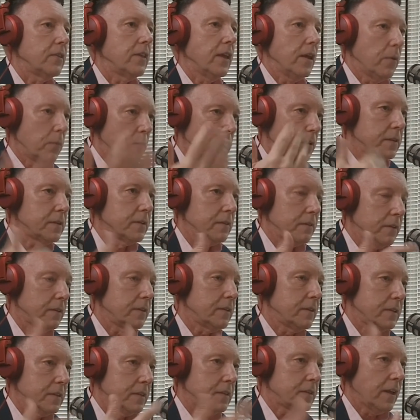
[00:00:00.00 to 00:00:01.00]
they will
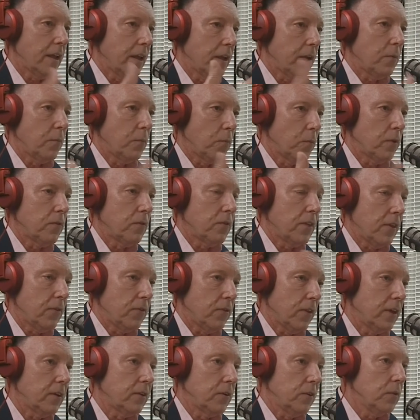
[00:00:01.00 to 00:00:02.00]
say what they
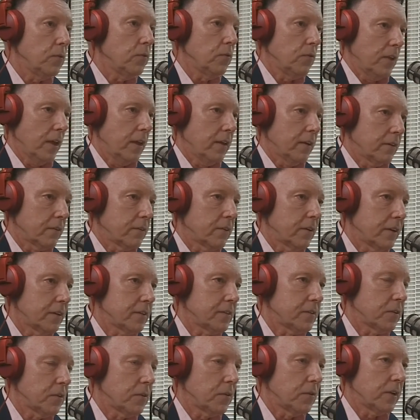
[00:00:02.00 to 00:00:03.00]
think you think,
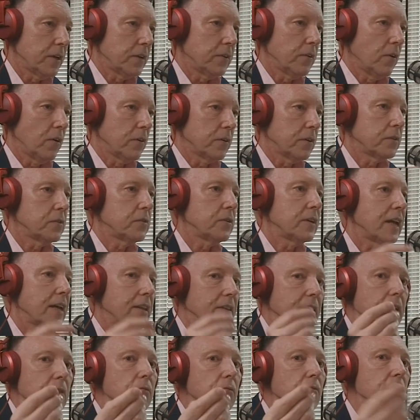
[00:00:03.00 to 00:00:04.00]
right? So in order to
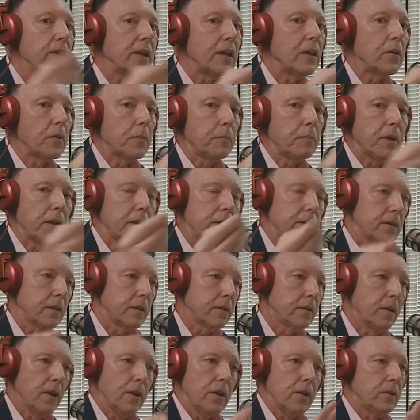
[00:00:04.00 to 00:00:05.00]
get their real
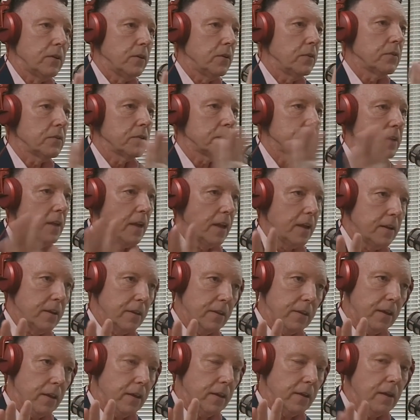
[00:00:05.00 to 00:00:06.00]
opinion, you don't say
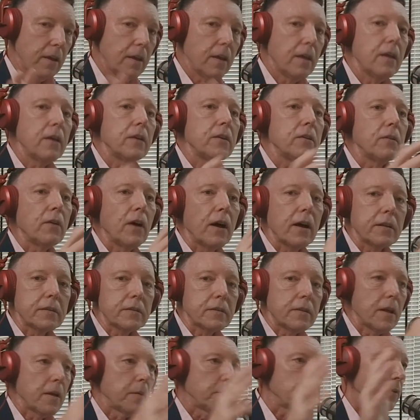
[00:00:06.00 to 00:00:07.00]
anything, you
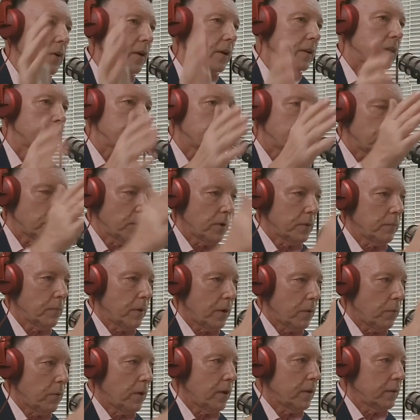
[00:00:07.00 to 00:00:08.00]
ask them, right? And one
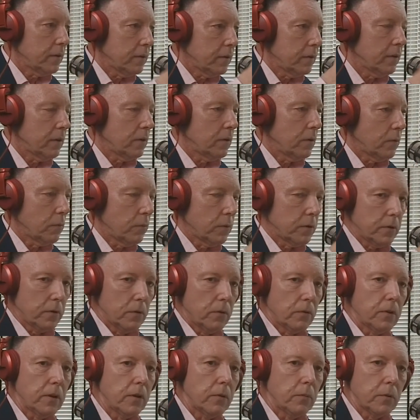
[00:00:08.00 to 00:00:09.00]
by one, what do
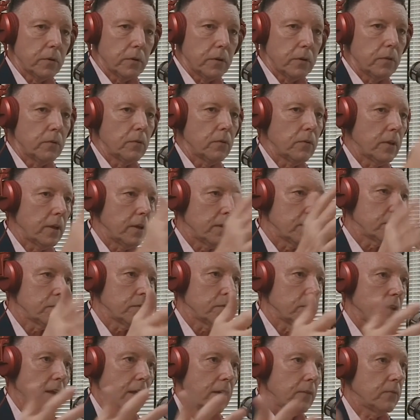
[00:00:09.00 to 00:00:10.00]
you think? What do you think?
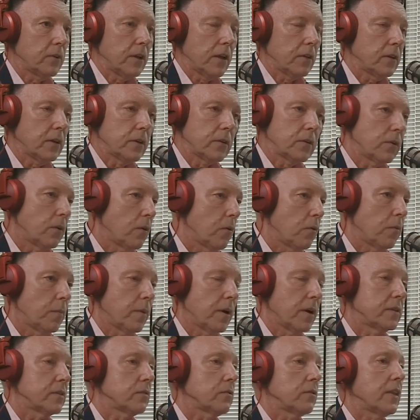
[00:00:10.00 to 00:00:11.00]
So they have nothing to go
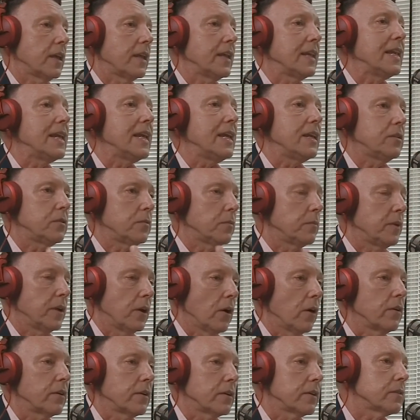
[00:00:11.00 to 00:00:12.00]
by, so they need to
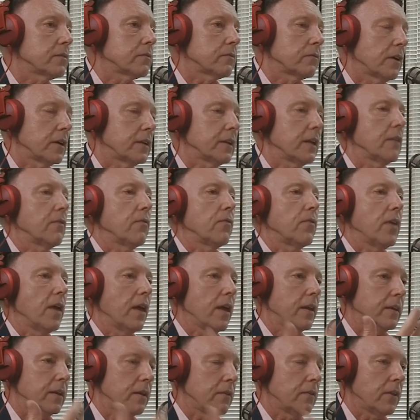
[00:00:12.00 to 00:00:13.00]
be honest, right? And
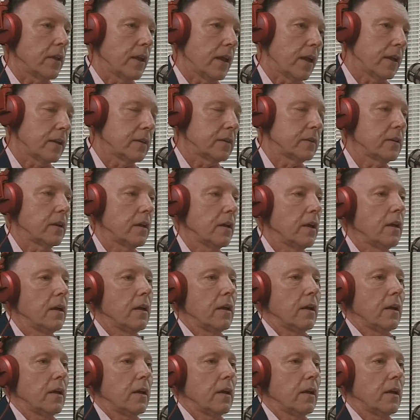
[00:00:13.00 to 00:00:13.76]
then in the end,